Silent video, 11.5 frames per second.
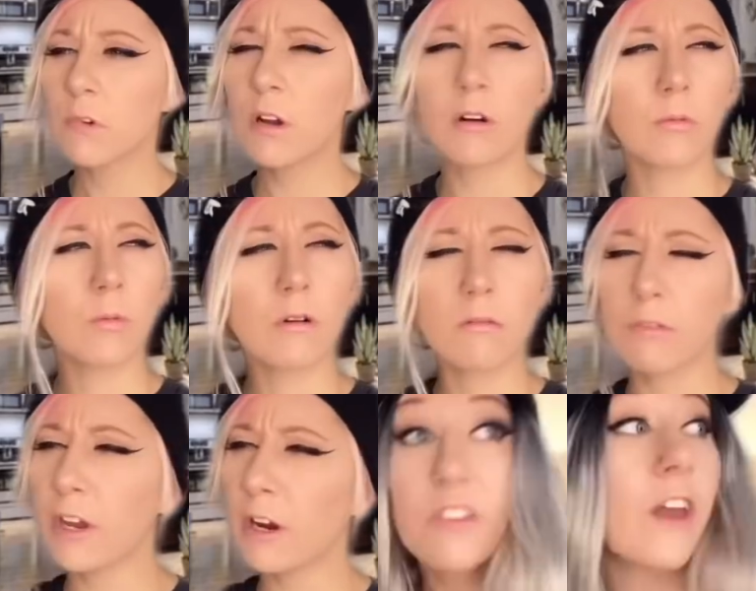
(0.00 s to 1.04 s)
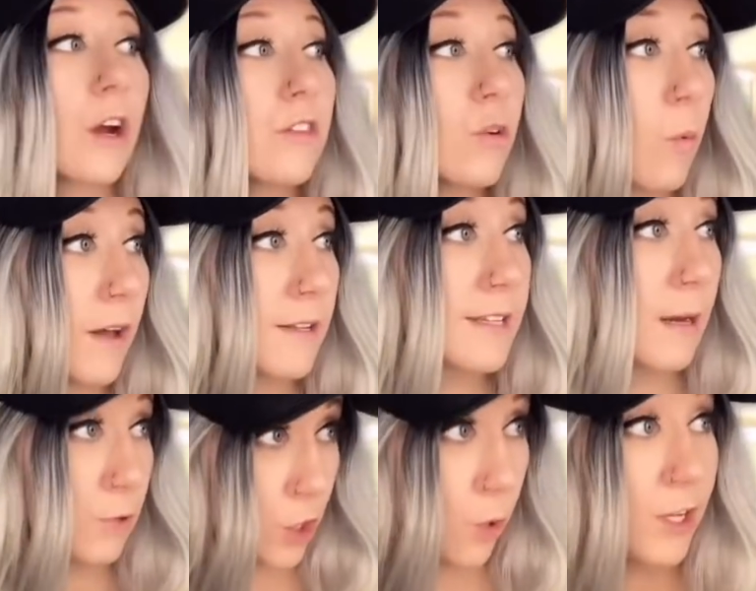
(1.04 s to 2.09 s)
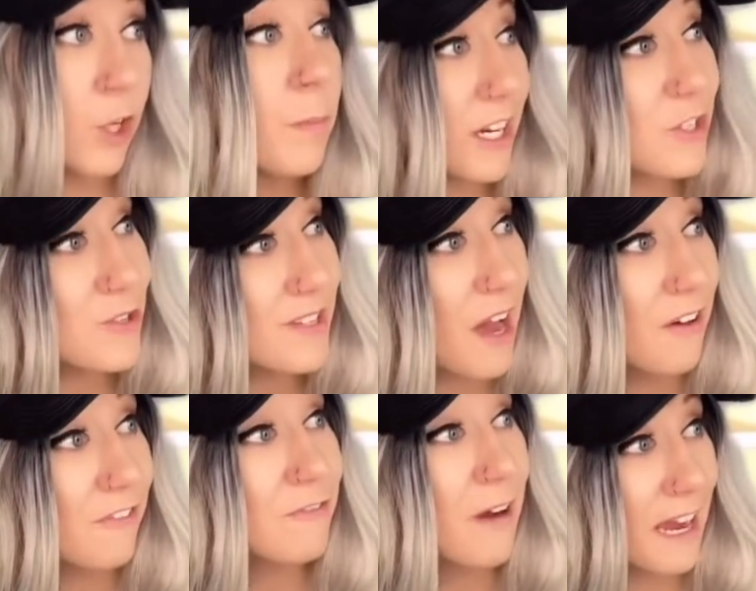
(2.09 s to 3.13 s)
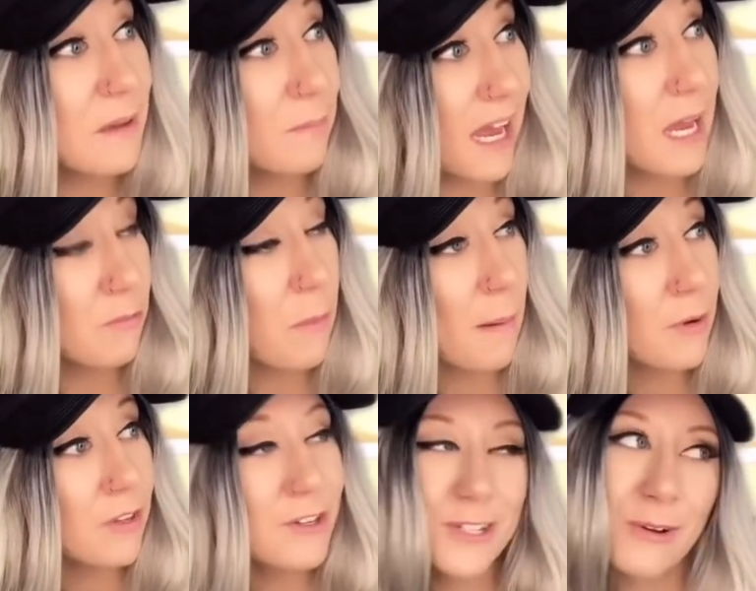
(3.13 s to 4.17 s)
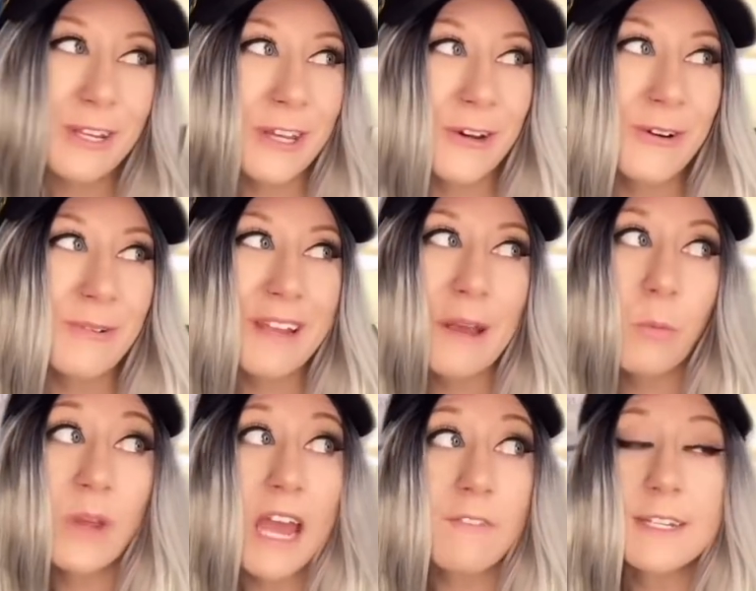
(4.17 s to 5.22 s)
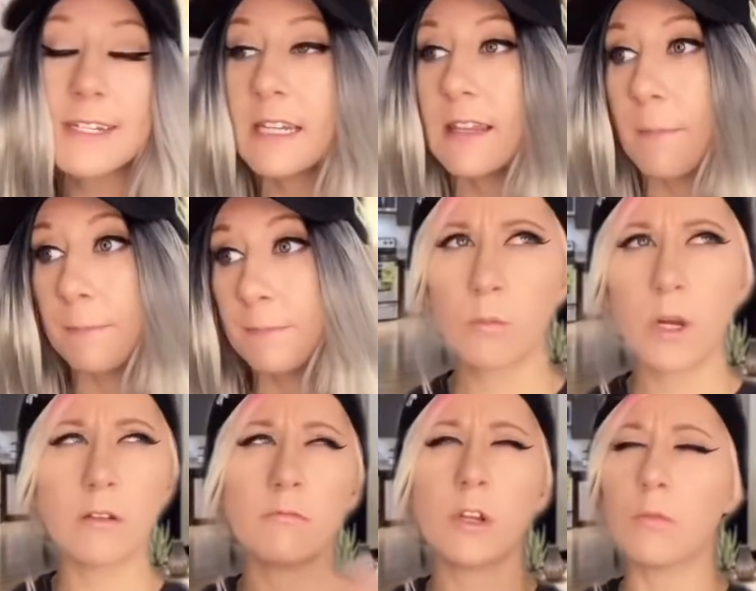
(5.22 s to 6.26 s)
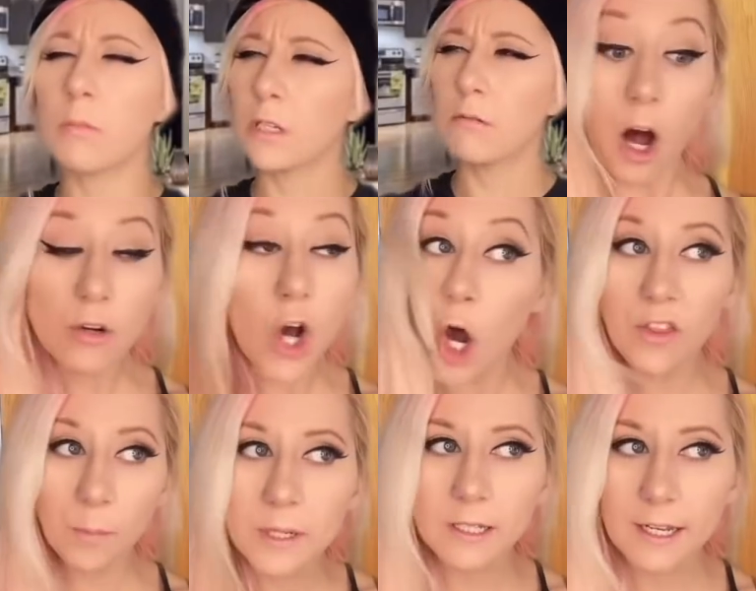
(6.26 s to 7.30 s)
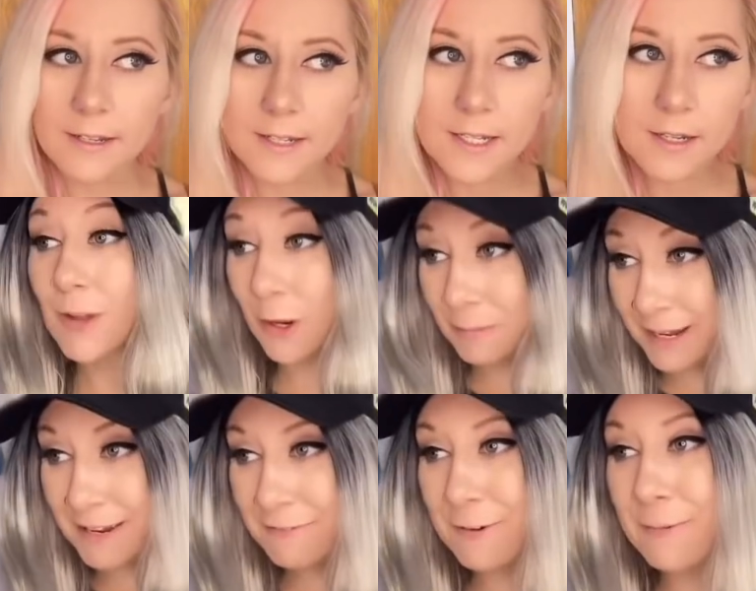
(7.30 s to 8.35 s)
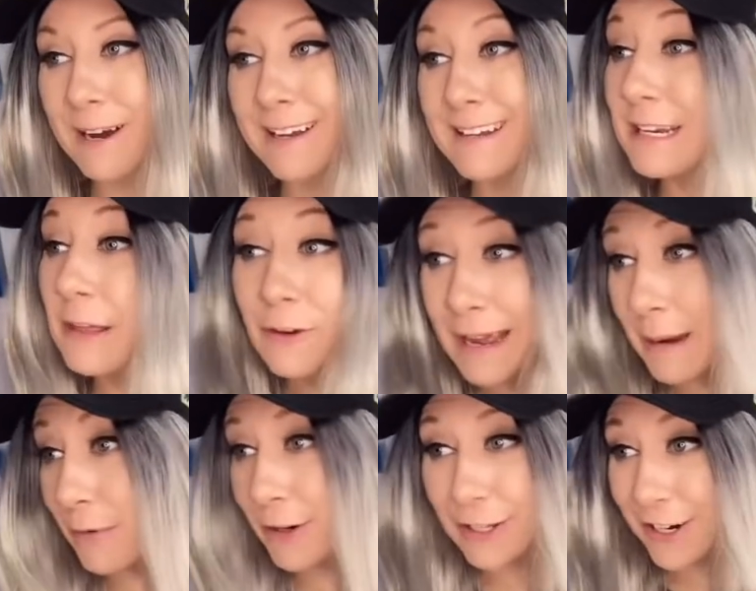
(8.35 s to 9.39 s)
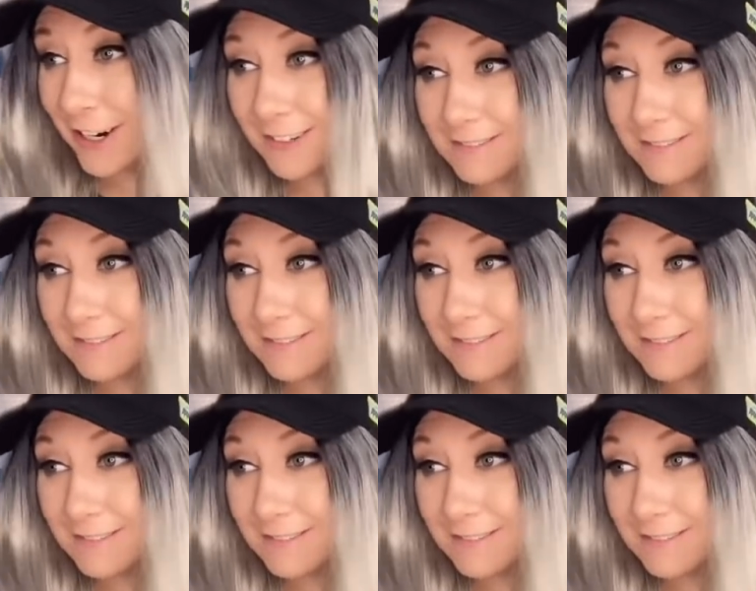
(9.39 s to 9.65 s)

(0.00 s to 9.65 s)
Oh, well, they're... They're the ones I was showing you pictures of, right, babe? Remember? They're so cute. We haven't seen them. Wait, no, but I'll call the police. On me for what? Another Amber Alert?